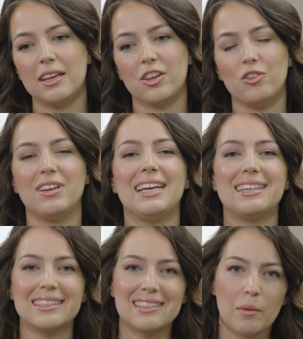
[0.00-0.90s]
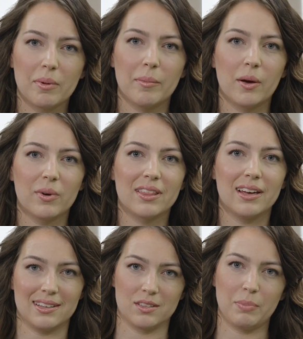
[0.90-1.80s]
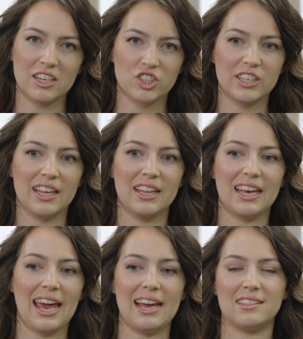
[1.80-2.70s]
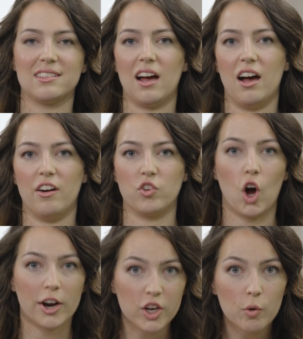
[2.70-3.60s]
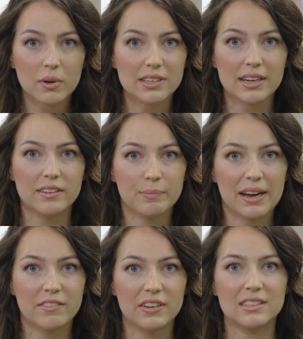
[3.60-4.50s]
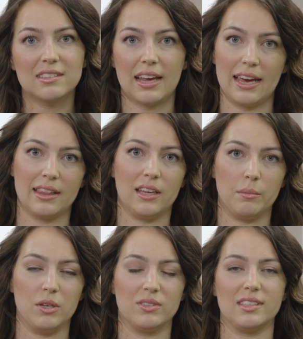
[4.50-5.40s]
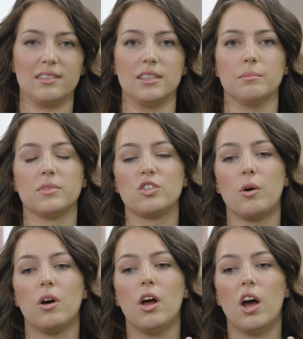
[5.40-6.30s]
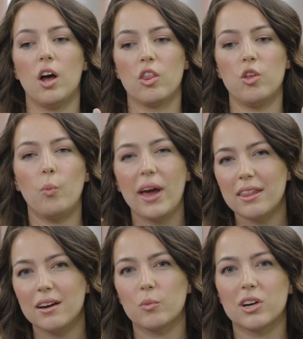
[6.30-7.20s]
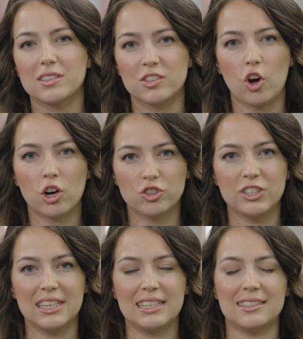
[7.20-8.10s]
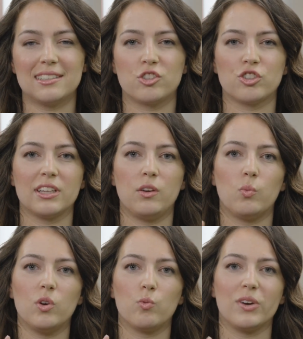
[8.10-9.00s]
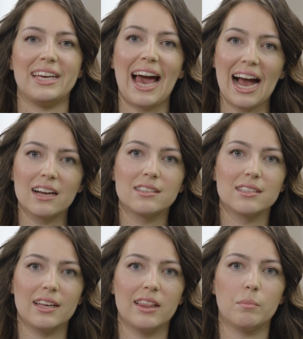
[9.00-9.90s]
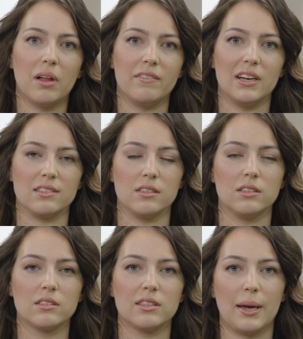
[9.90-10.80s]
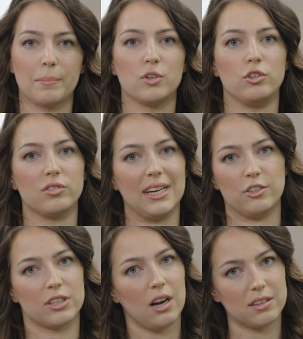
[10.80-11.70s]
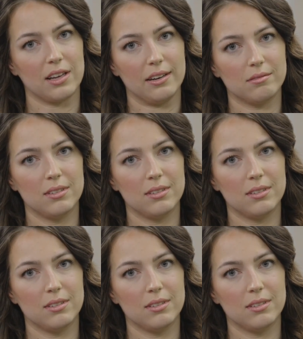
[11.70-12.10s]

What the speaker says: you need to supplement with it, especially in the case of cardioprotective benefits and the immune system. So the way that it works is arginine and citrulline will react in the blood vessels and produce nitric oxide.